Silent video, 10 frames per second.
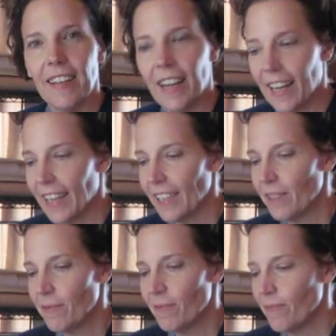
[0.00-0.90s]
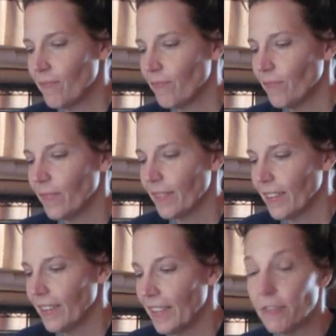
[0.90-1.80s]
I
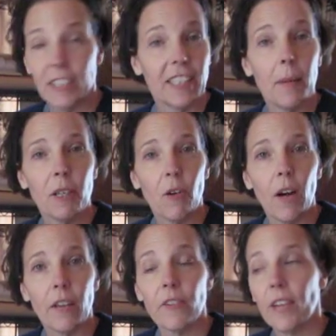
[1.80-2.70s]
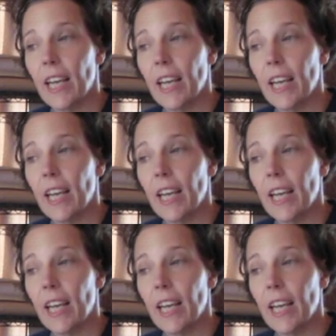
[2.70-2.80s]
never did come across.